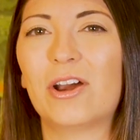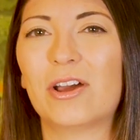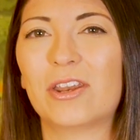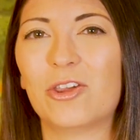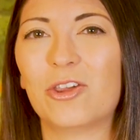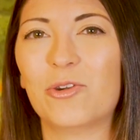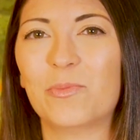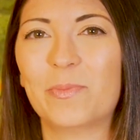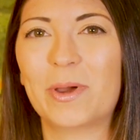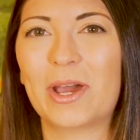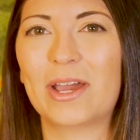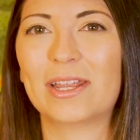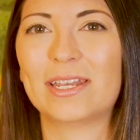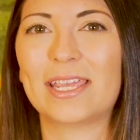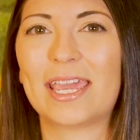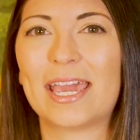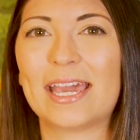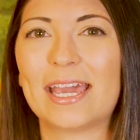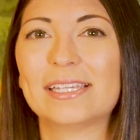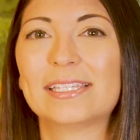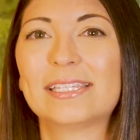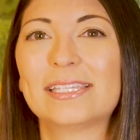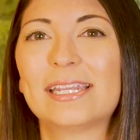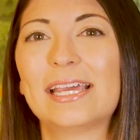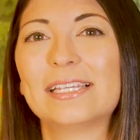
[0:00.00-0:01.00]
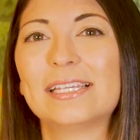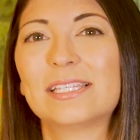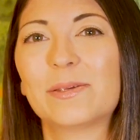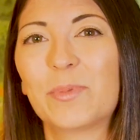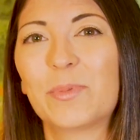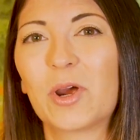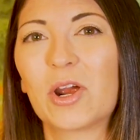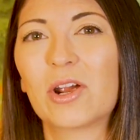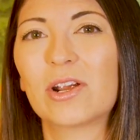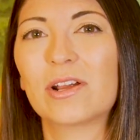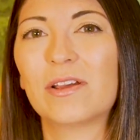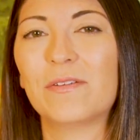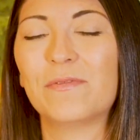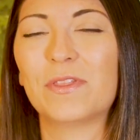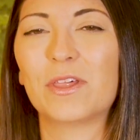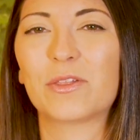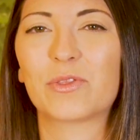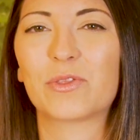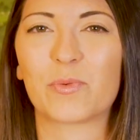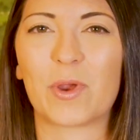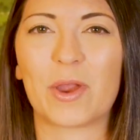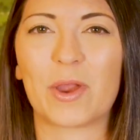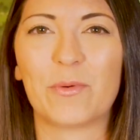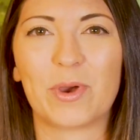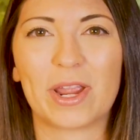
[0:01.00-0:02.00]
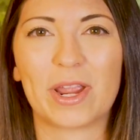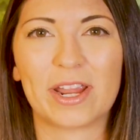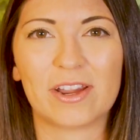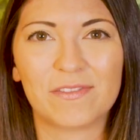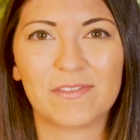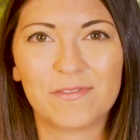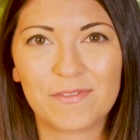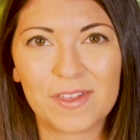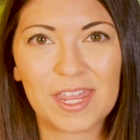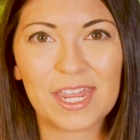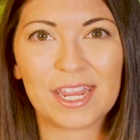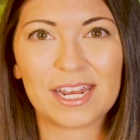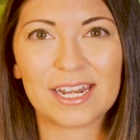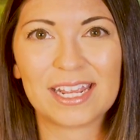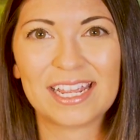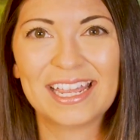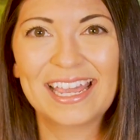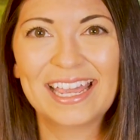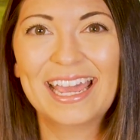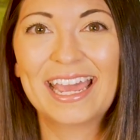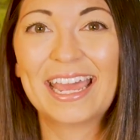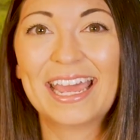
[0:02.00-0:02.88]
audio podcast as a part of the ThreatWire feed.